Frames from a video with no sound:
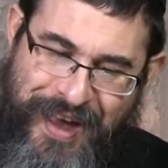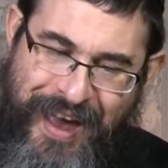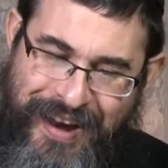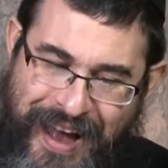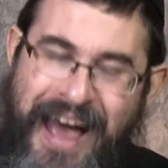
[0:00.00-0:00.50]

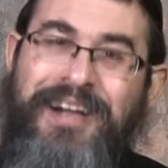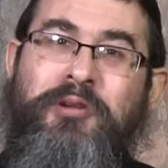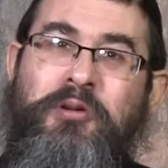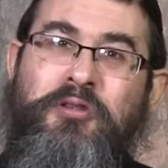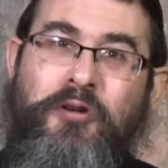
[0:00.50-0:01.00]
And
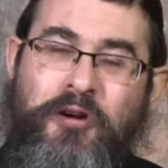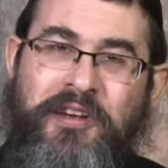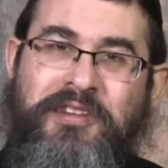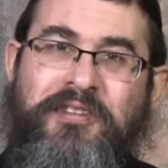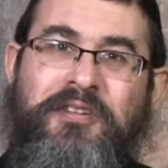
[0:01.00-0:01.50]
Chaikel
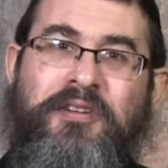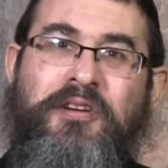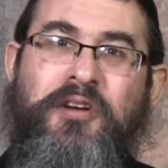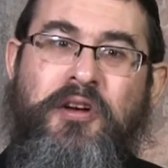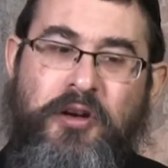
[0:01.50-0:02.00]
returned
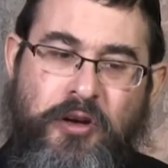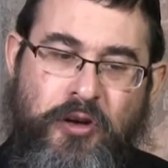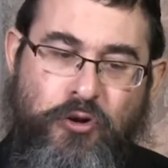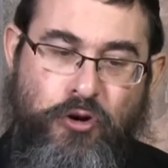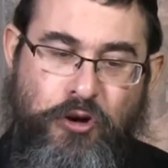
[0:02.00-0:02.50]

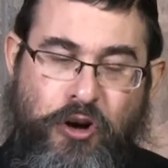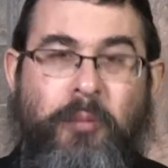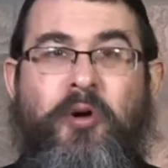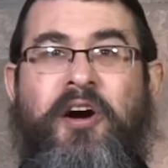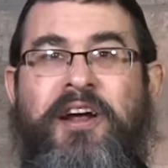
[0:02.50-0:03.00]
to the
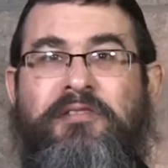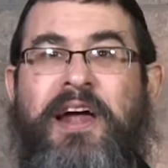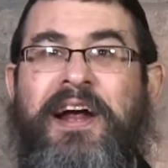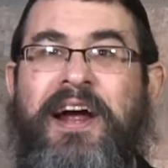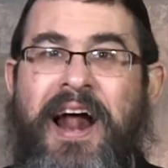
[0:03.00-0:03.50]
community of
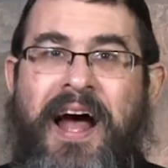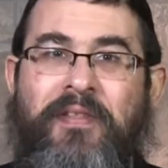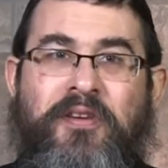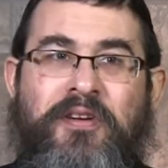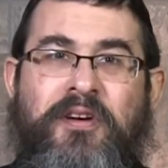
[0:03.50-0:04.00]

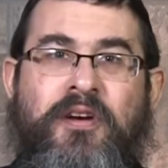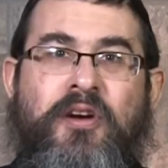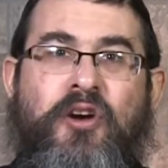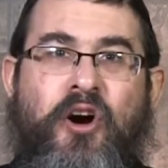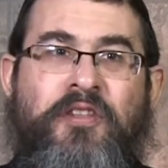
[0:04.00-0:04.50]
Leningrad,
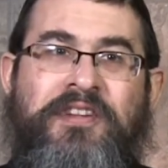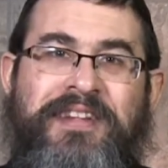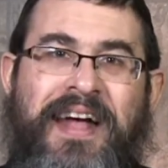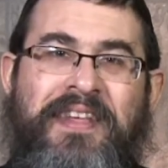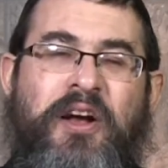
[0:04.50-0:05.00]

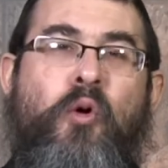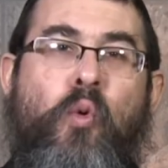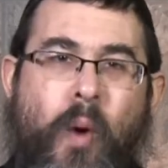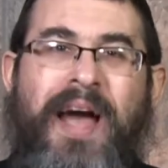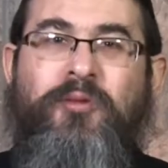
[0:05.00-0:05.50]
understanding
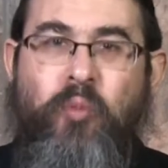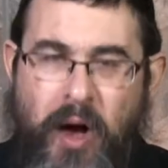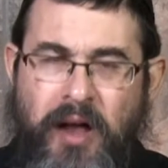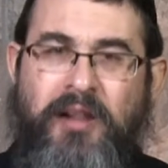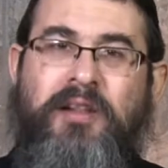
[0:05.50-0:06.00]
quite
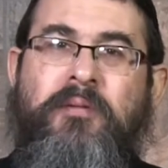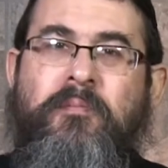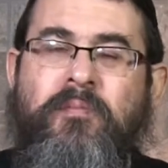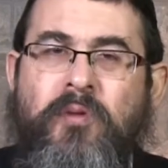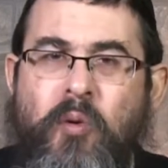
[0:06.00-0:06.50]
well
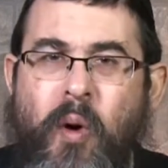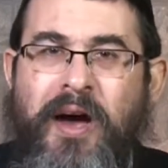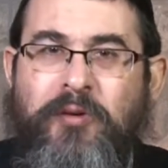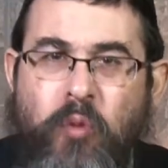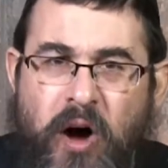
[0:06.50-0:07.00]

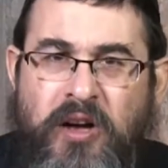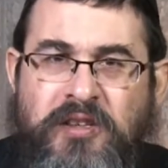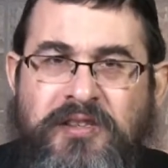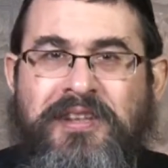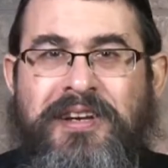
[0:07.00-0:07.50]
why it
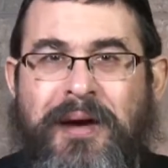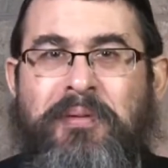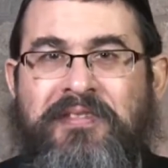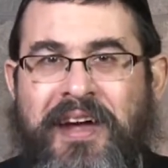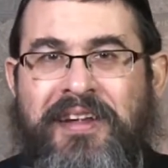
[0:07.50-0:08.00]
was that the
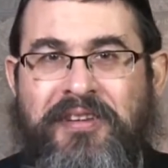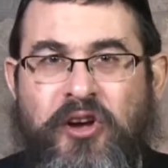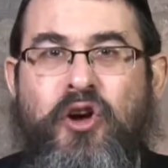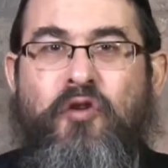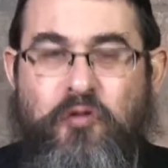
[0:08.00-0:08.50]
Rebbe said,
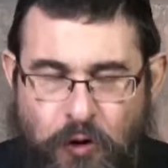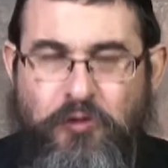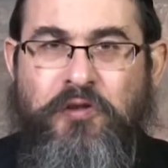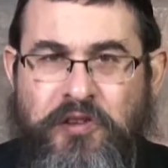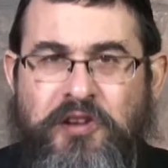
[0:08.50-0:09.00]

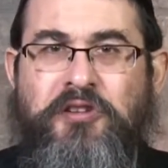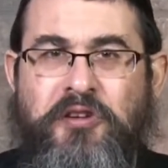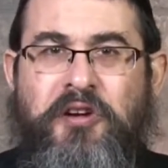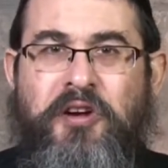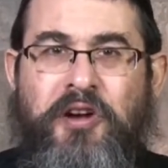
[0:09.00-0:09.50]
vote for this
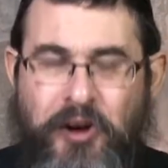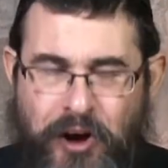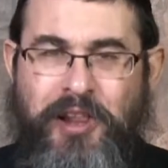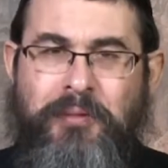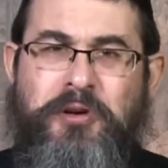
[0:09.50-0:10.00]

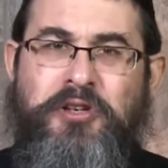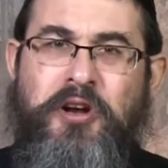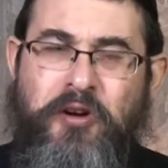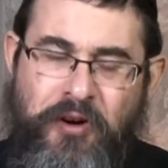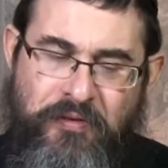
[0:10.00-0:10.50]
Oile
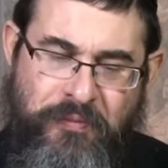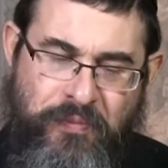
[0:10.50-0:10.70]
Misharov.